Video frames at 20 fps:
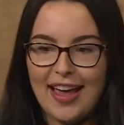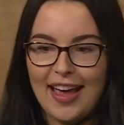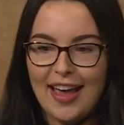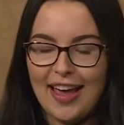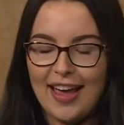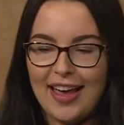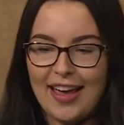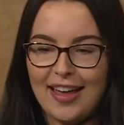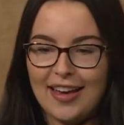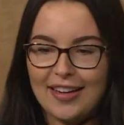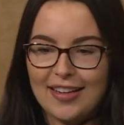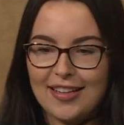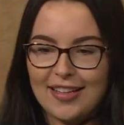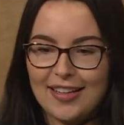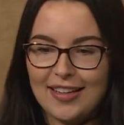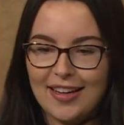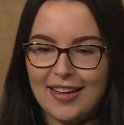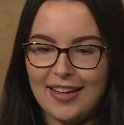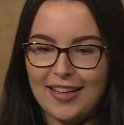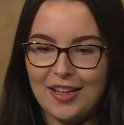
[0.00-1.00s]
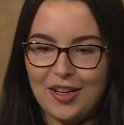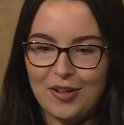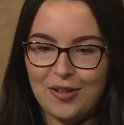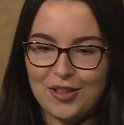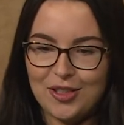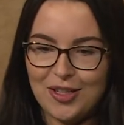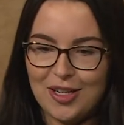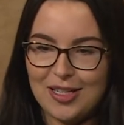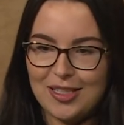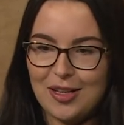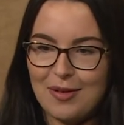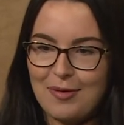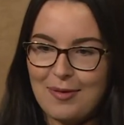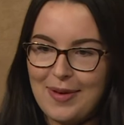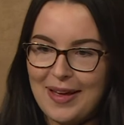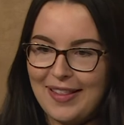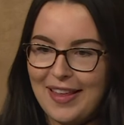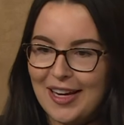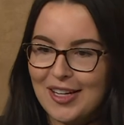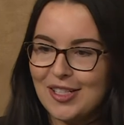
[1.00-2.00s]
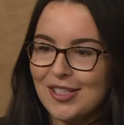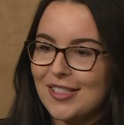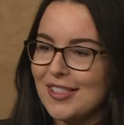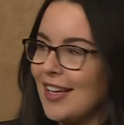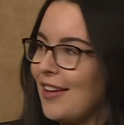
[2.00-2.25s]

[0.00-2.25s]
and you know, during some of my lectures,